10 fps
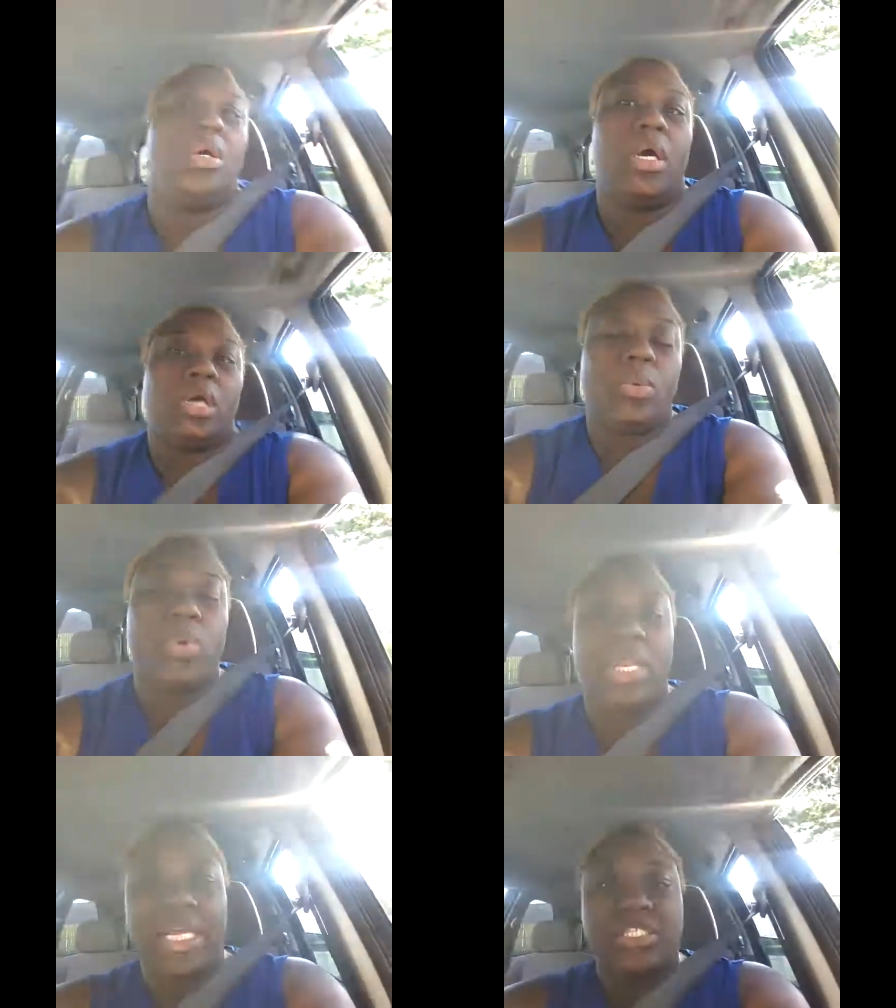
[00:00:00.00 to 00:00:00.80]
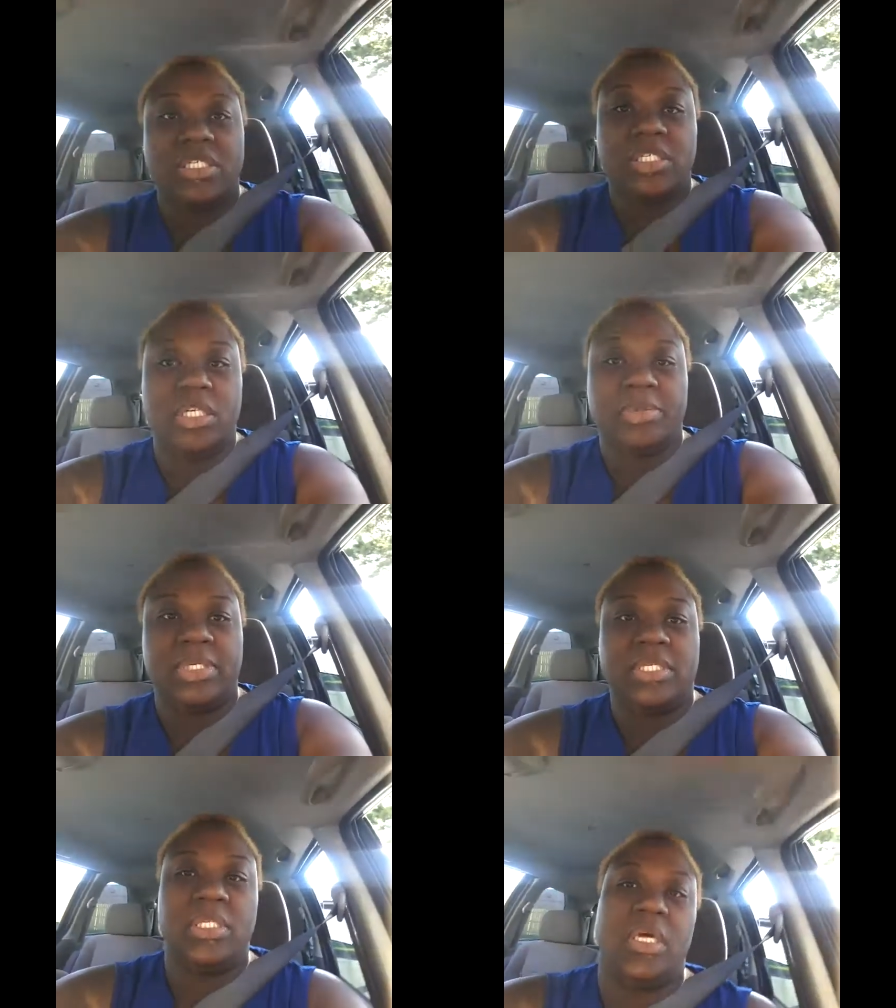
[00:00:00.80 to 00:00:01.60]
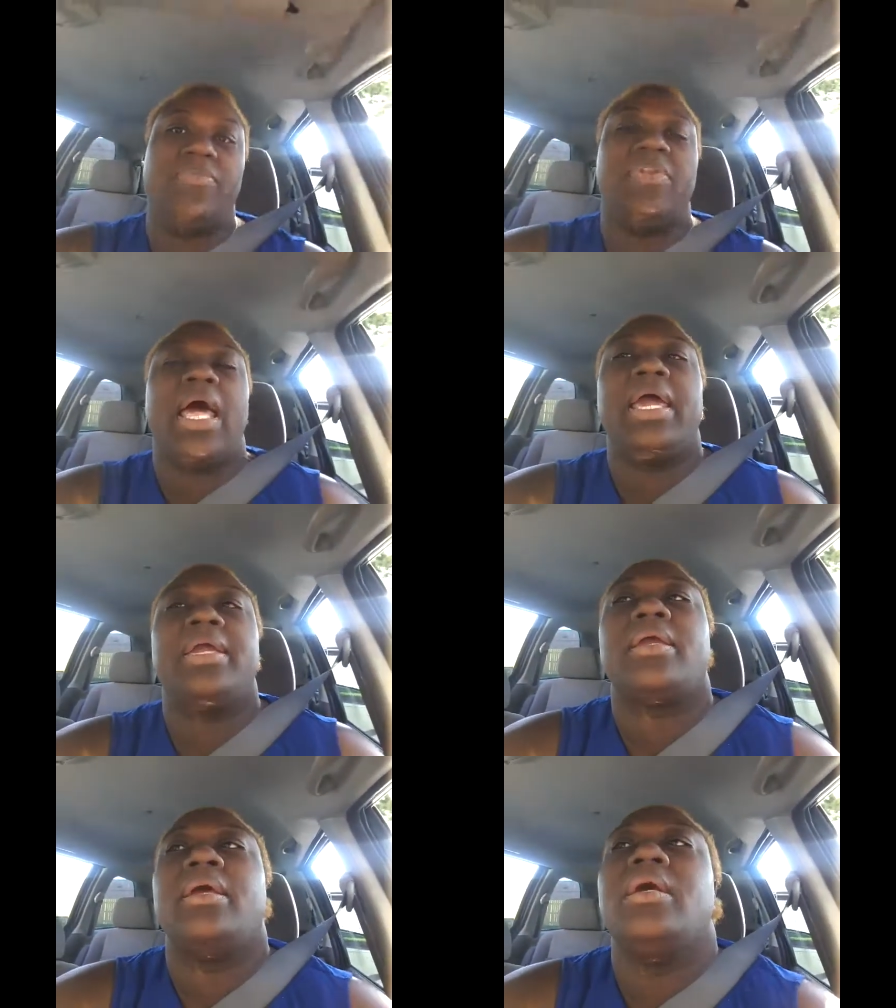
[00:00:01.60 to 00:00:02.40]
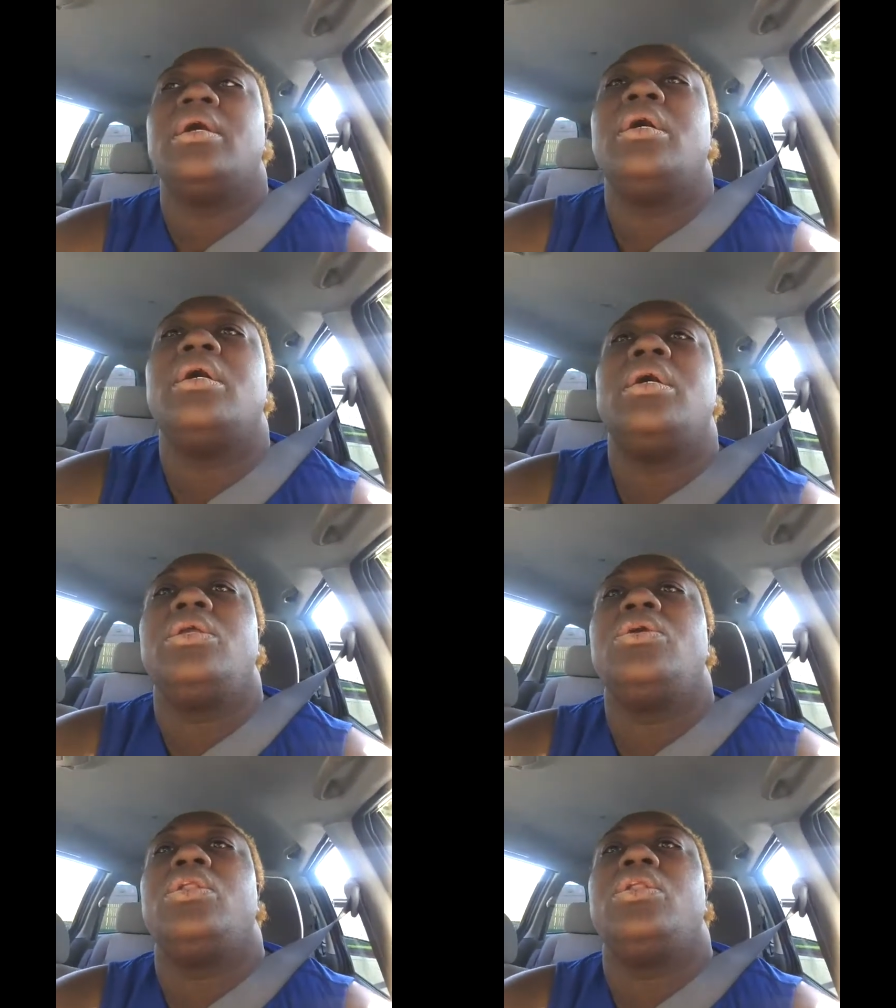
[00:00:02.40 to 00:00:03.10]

uh, relationships and stuff, like, you